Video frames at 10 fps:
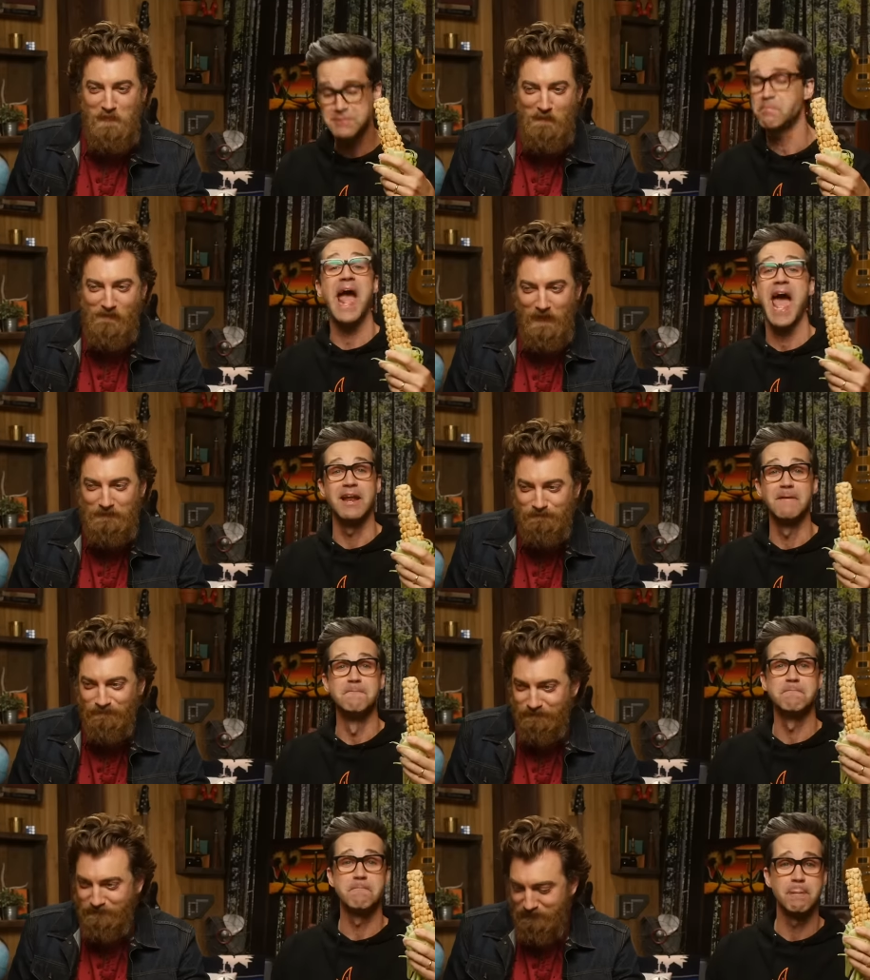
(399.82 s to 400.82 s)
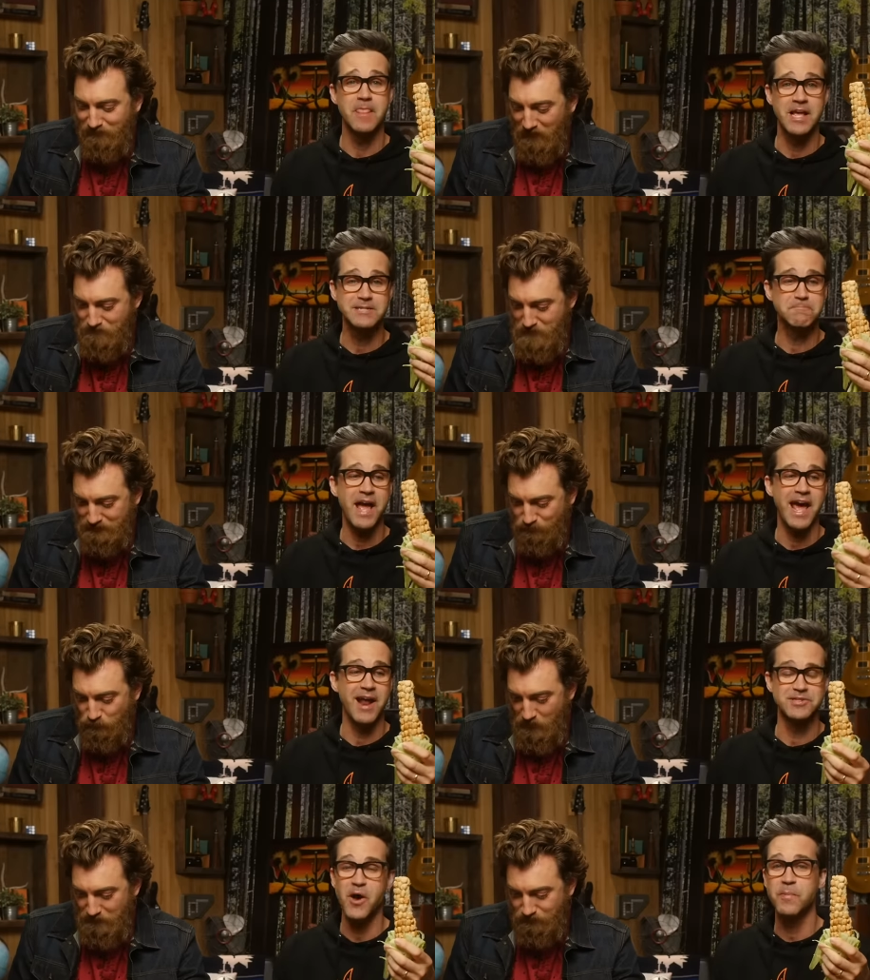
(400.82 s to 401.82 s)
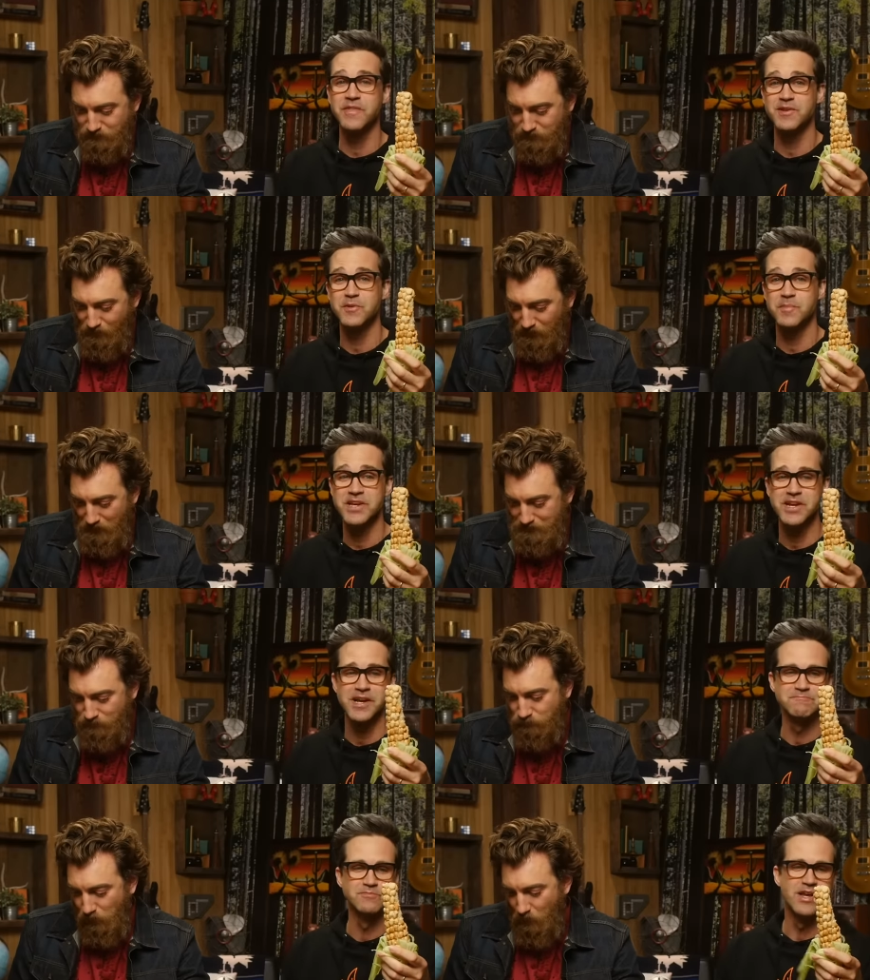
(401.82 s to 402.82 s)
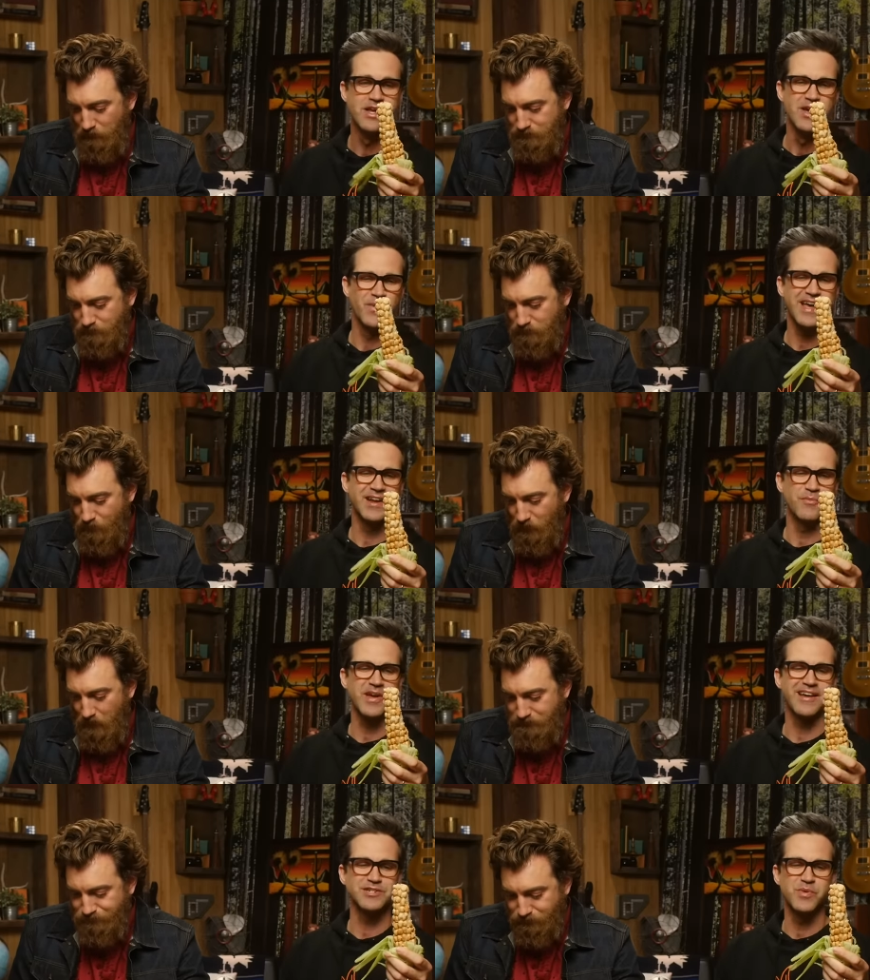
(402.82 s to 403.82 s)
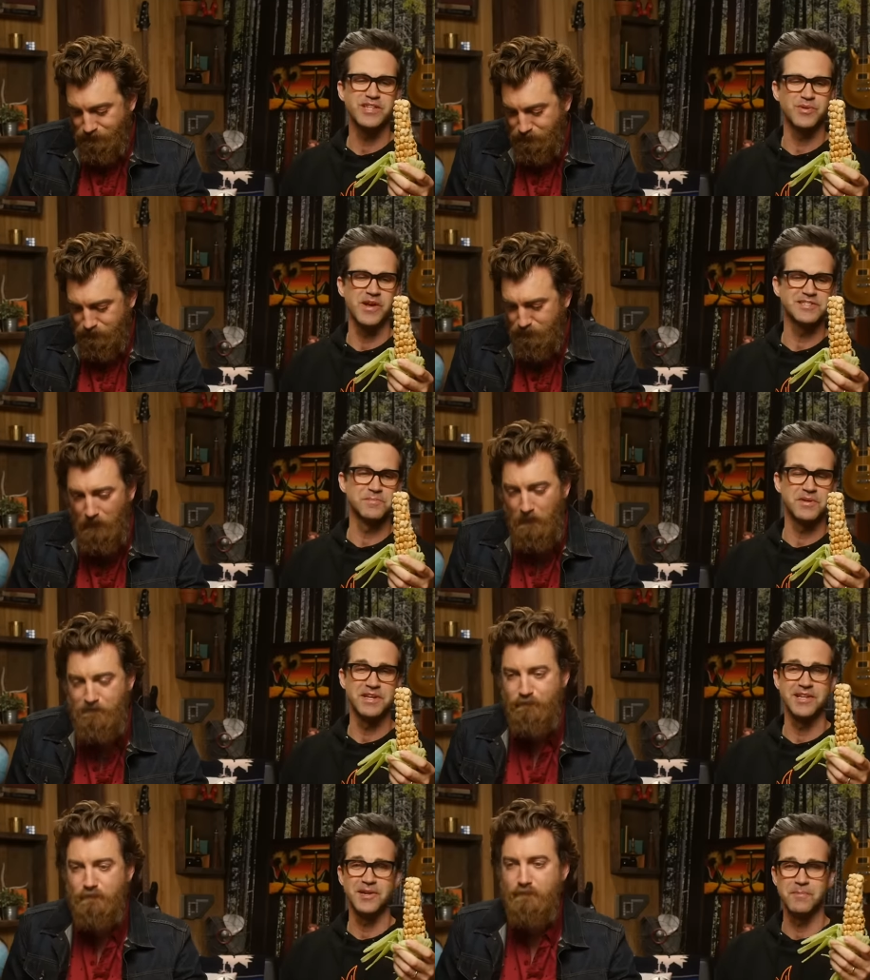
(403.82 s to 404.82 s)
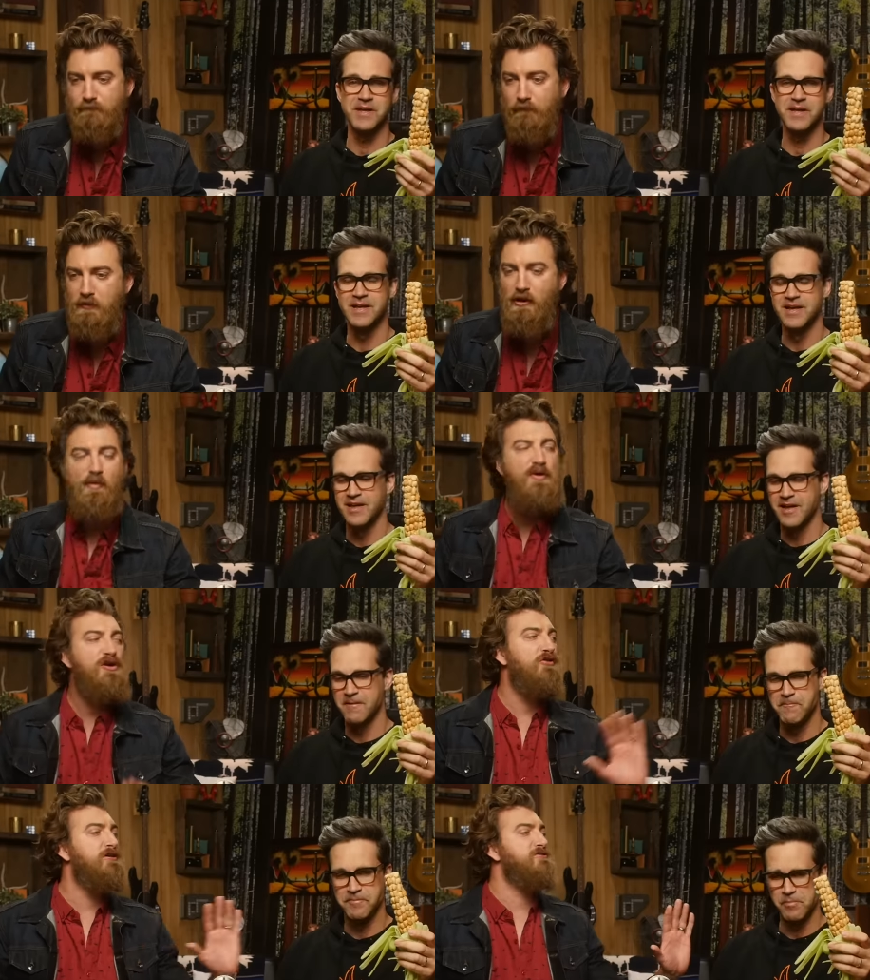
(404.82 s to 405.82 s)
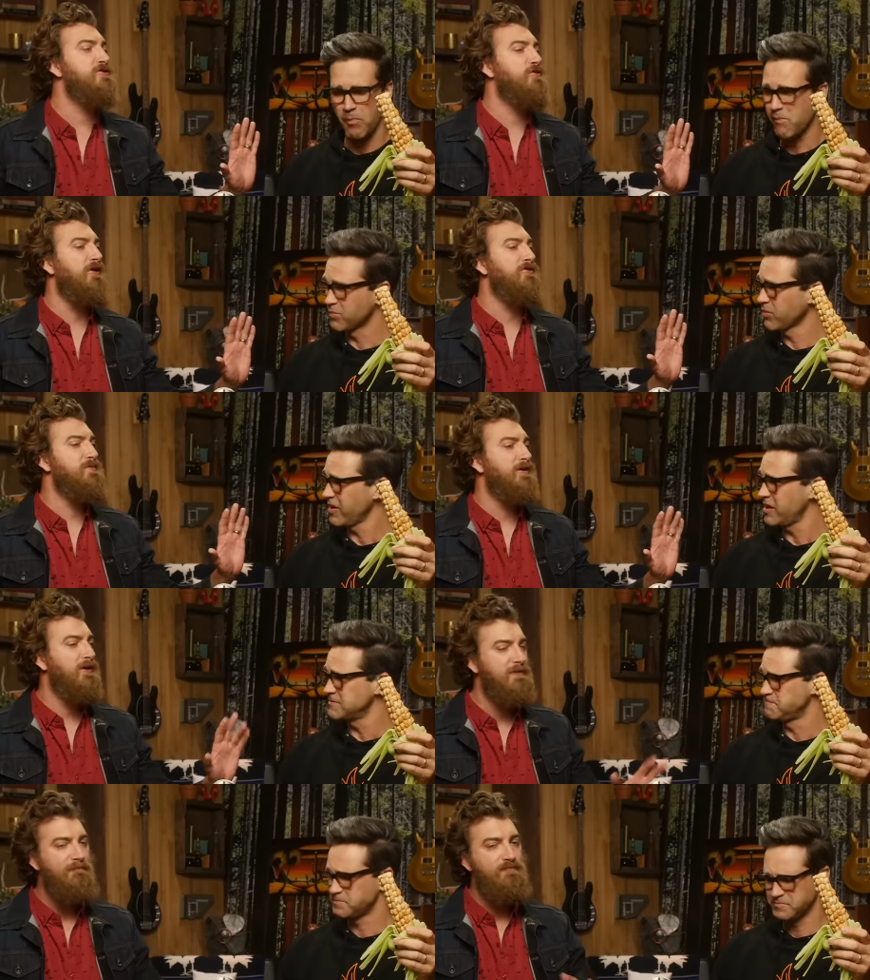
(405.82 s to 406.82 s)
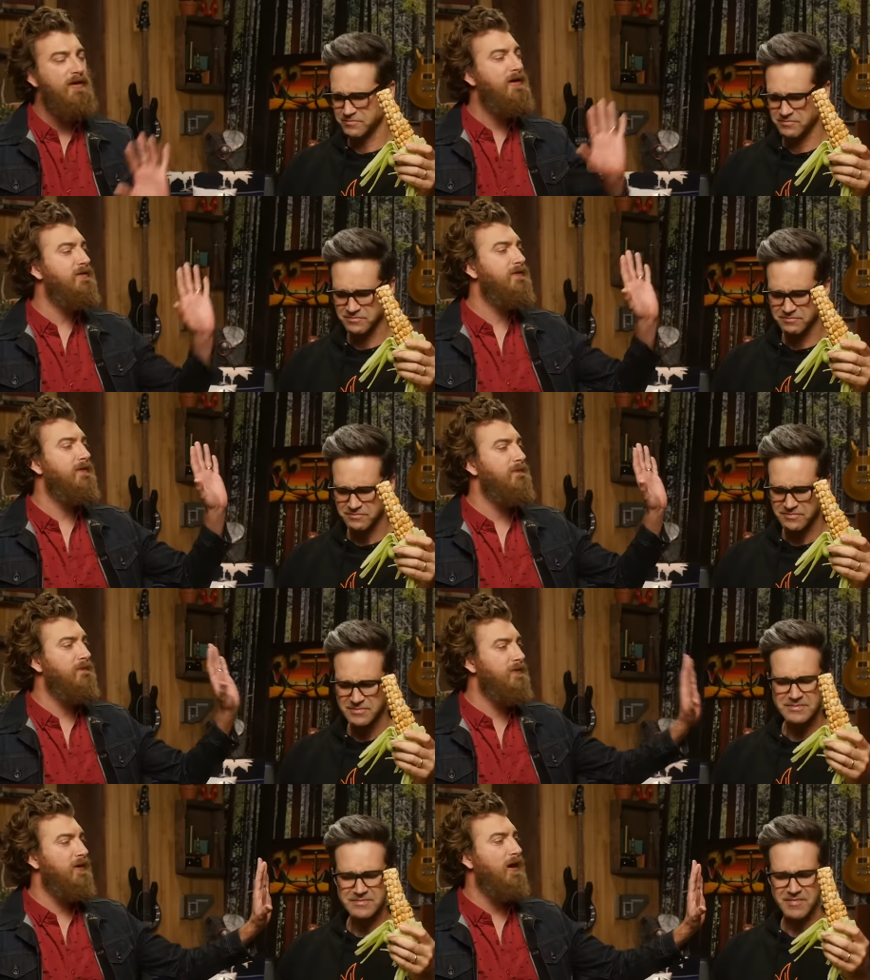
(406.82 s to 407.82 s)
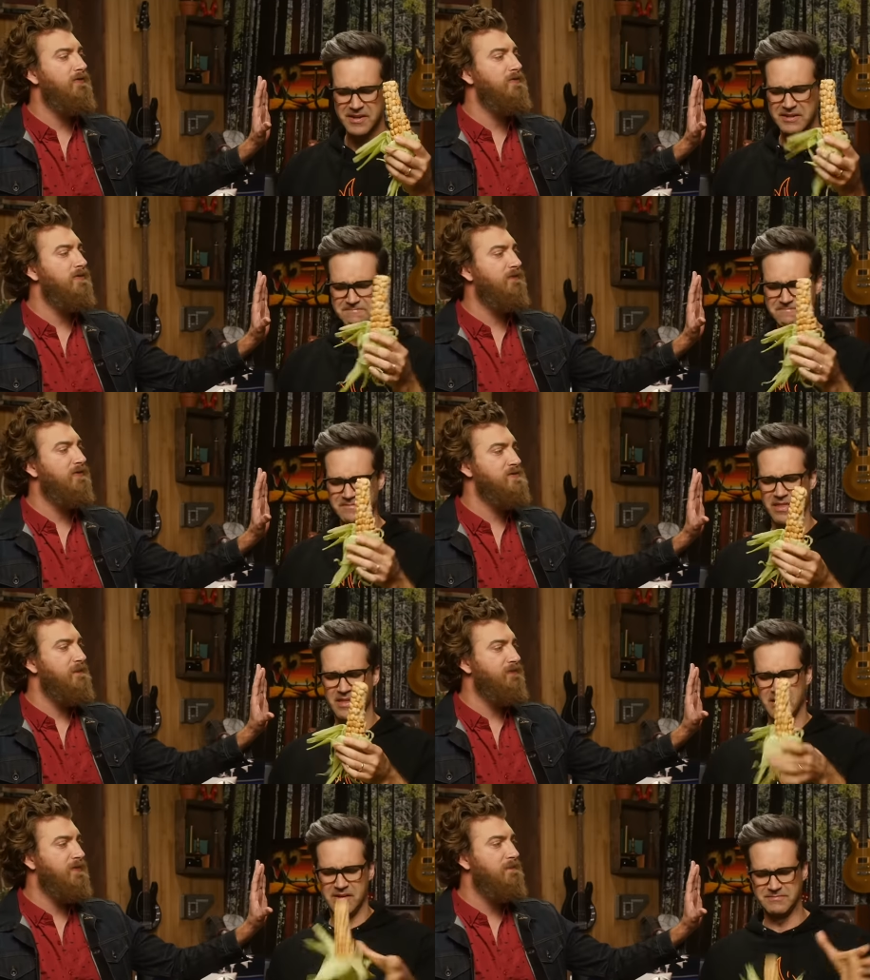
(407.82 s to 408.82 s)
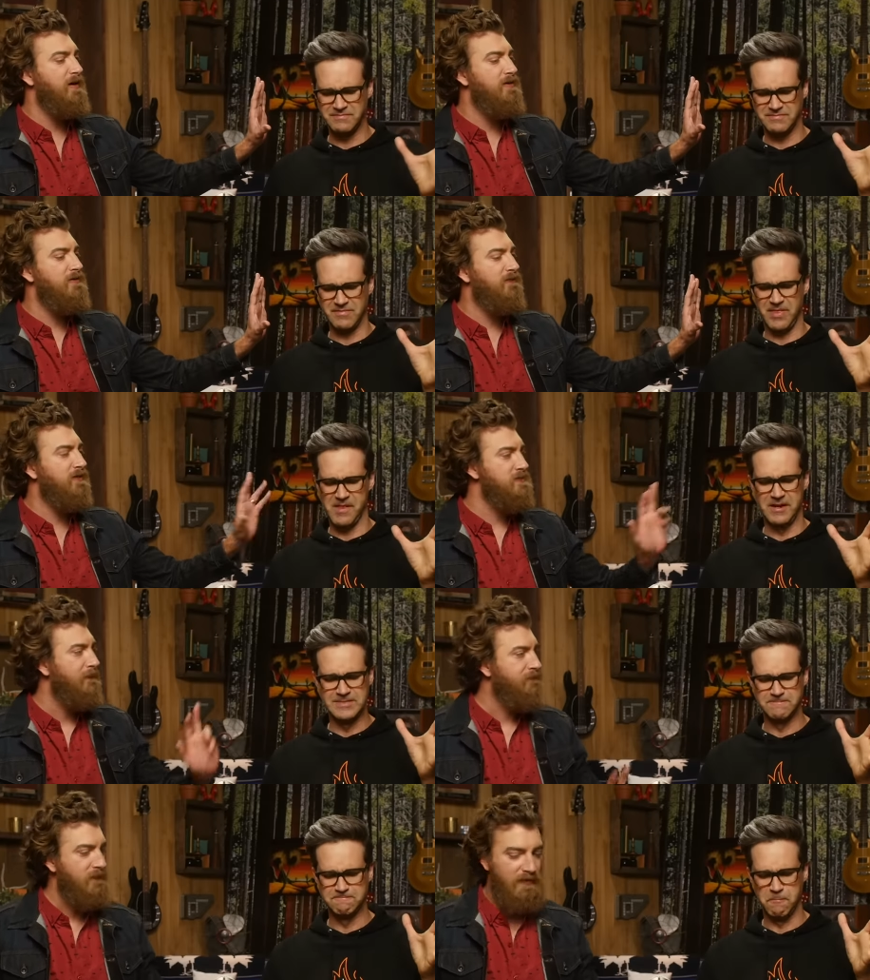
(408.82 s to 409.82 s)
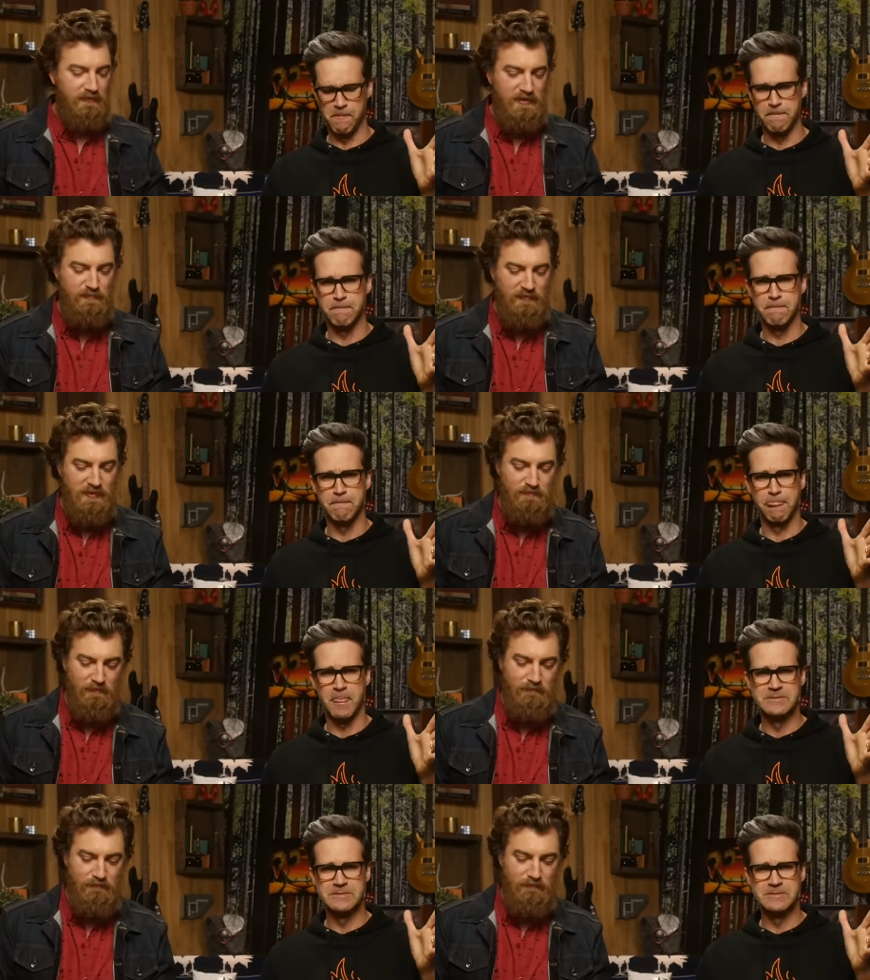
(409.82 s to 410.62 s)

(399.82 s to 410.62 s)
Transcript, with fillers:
Speaker 1: It's bad it's bad. I was hoping this would be good. We got to we got to tweak the recipe a little
Speaker 2: bit. You know, but we can only get so close because in the other universe, the bitter universe, this this